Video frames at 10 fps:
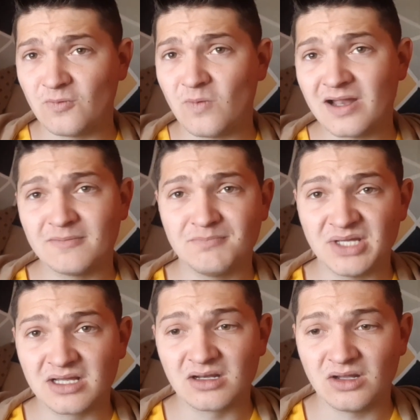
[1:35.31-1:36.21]
one
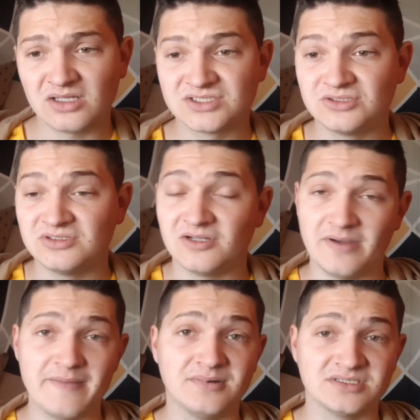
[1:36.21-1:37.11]
big loss to the
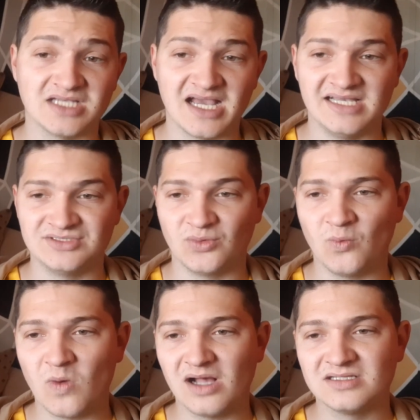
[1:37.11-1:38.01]
Rebels as
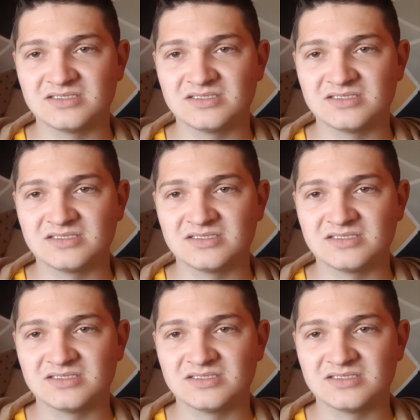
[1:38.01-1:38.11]
well.